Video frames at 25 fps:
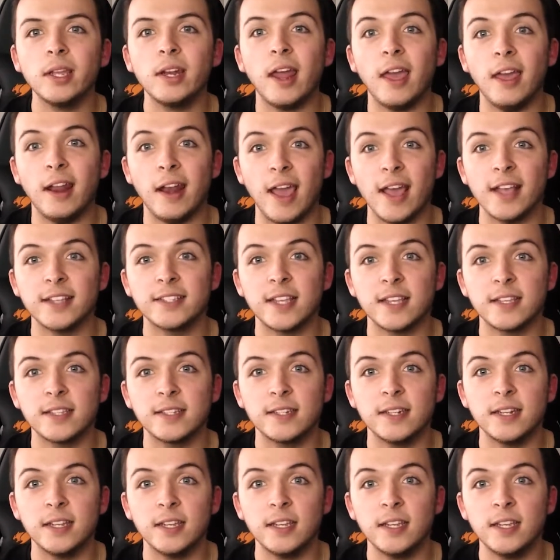an
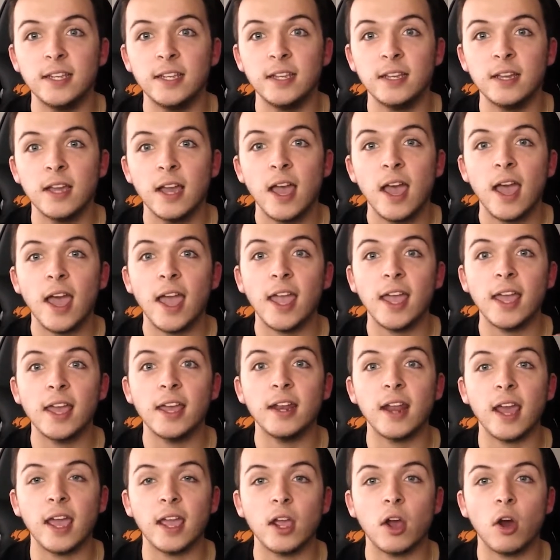SSD
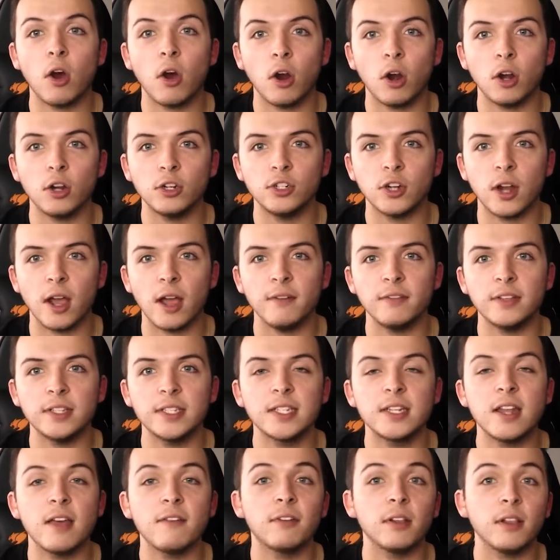and a hard drive.
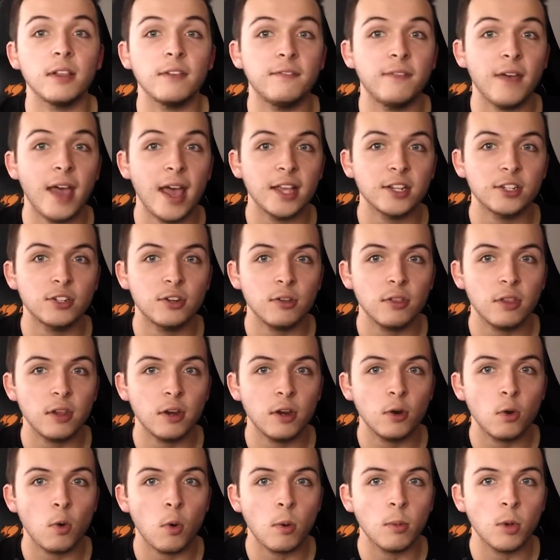It's definitely faster
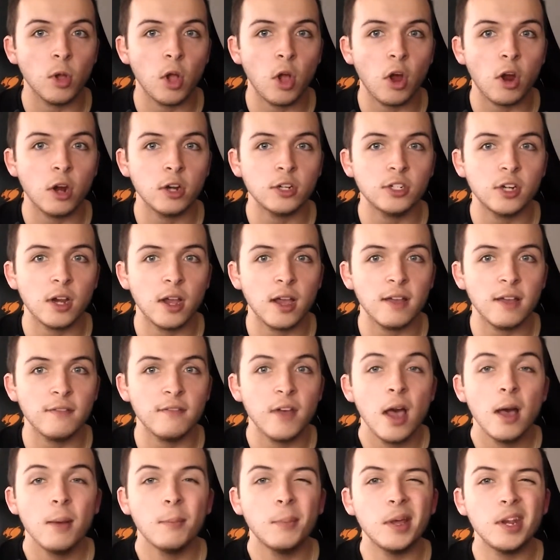than a normal hard drive,
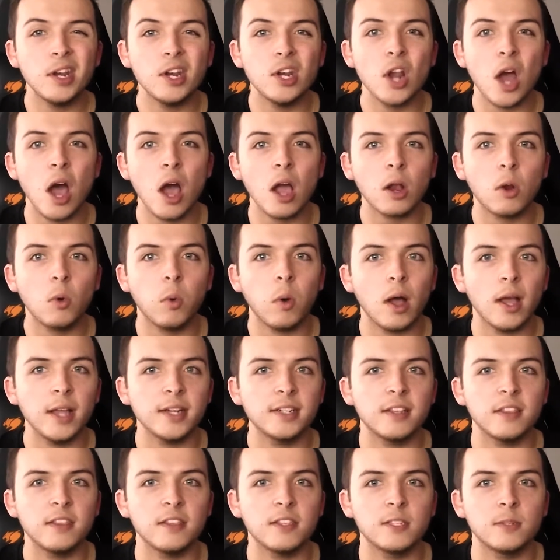but not quite
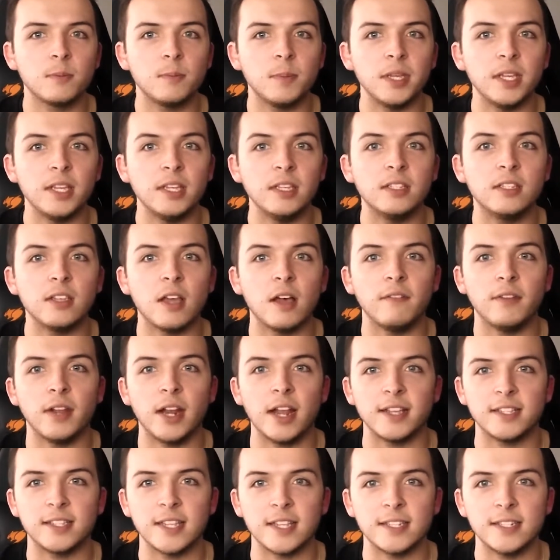to the speeds of an
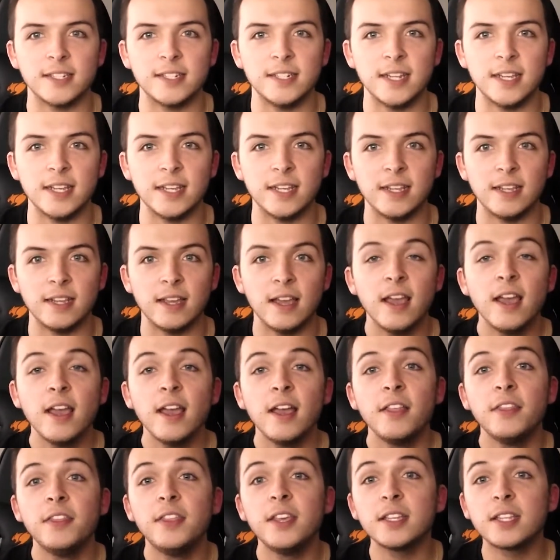SSD.
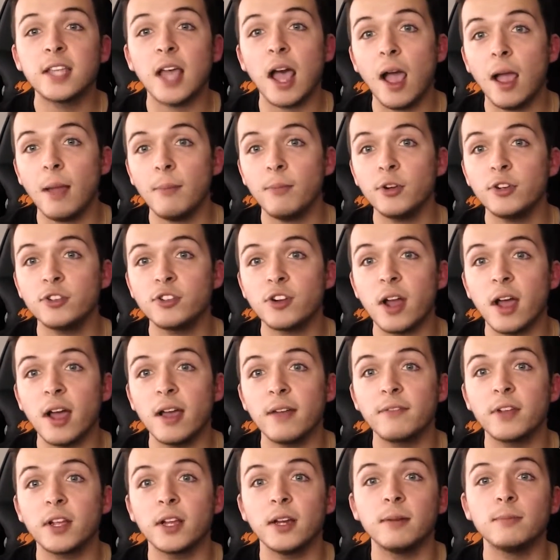This hybrid
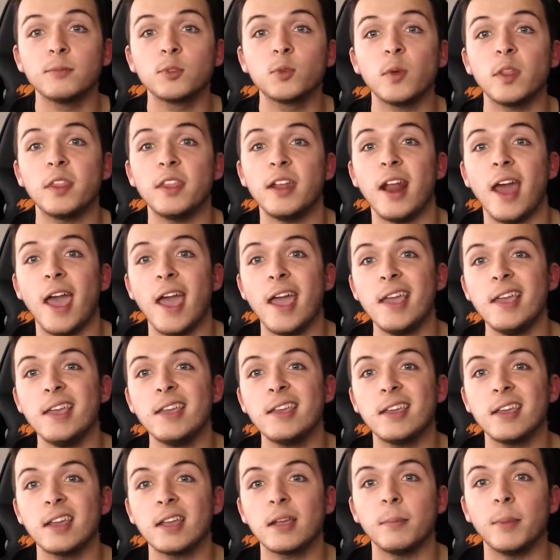drive comes with an
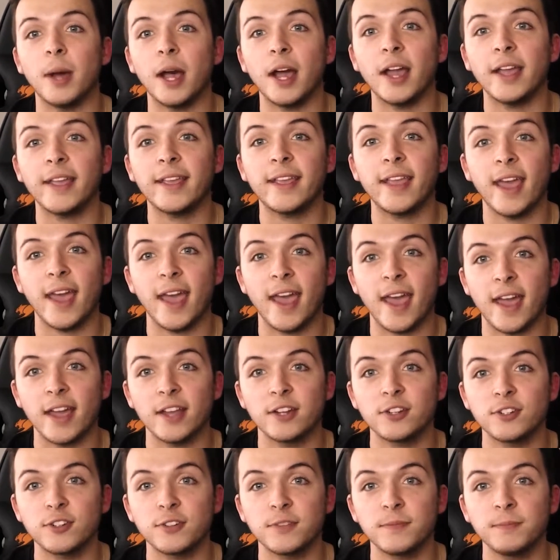8 gigabyte
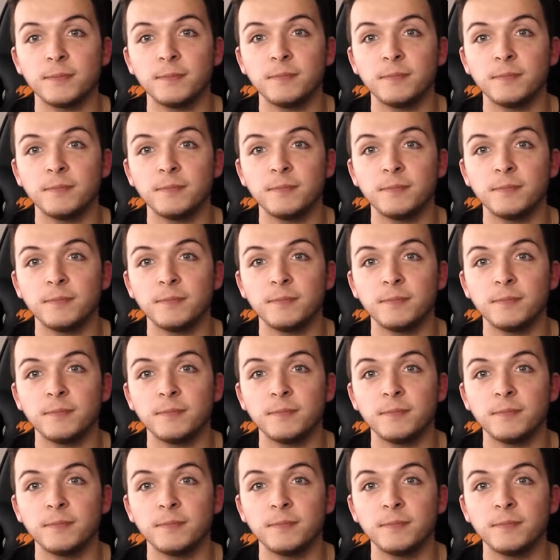cache.